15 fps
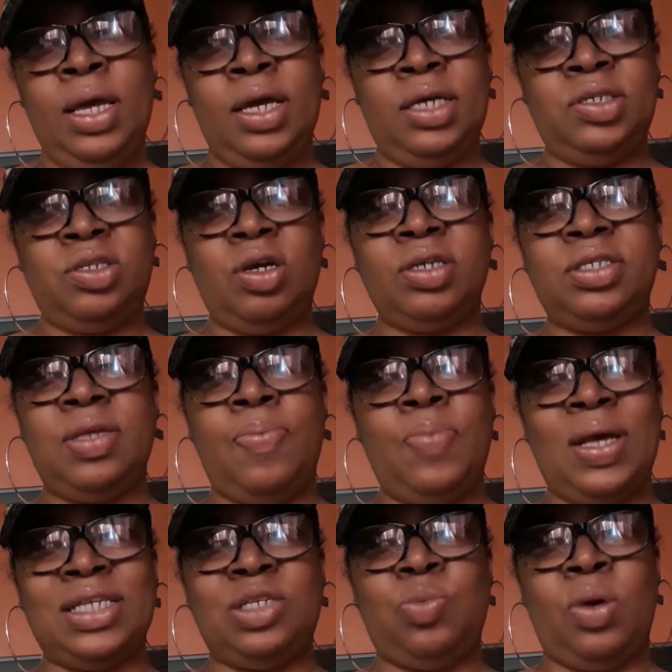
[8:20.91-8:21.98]
It starts to
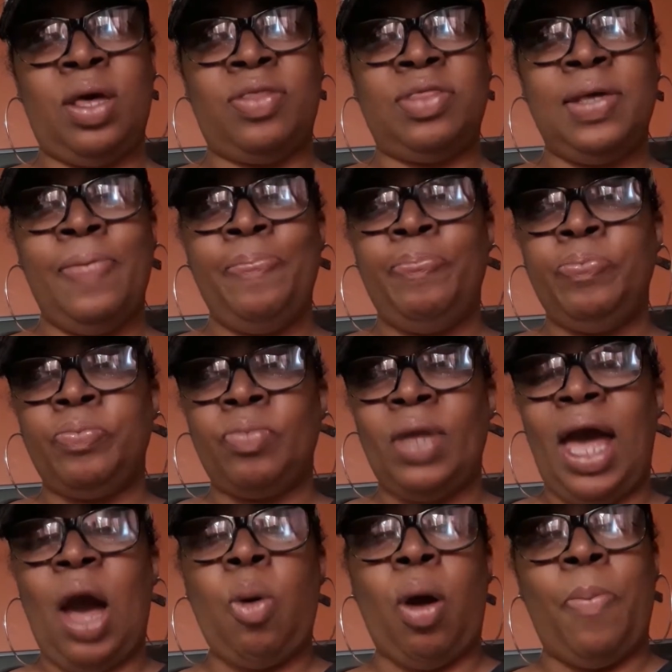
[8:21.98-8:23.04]
mess with
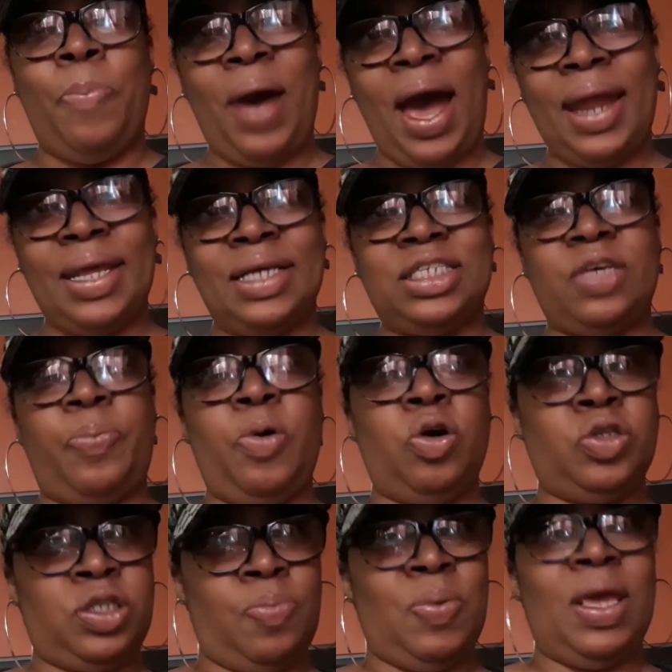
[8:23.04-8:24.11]
how our body is
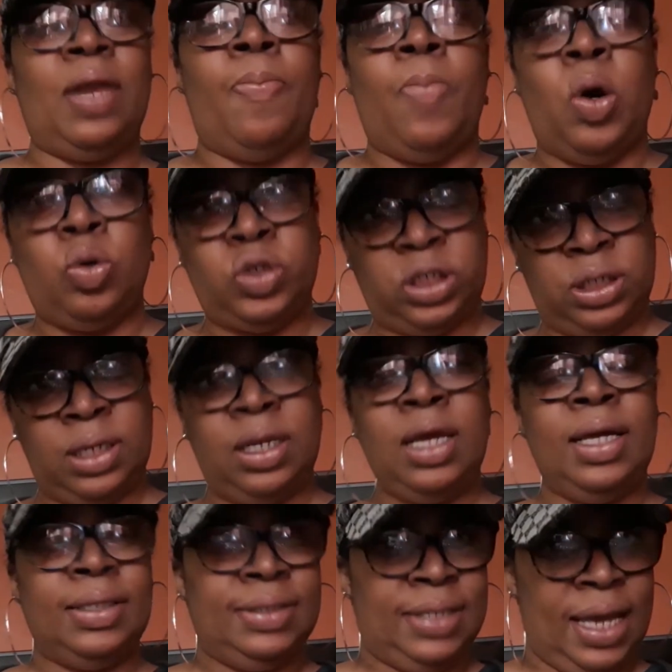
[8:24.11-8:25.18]
supposed to be in motion
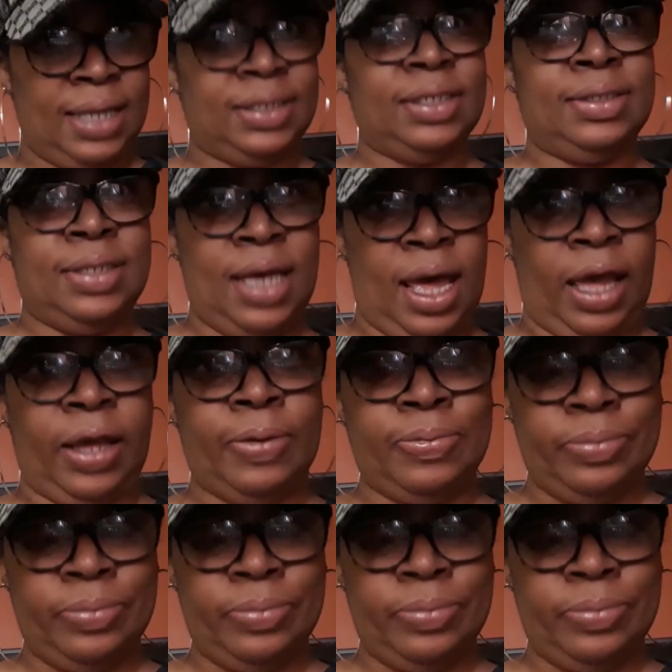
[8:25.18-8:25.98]
day to day.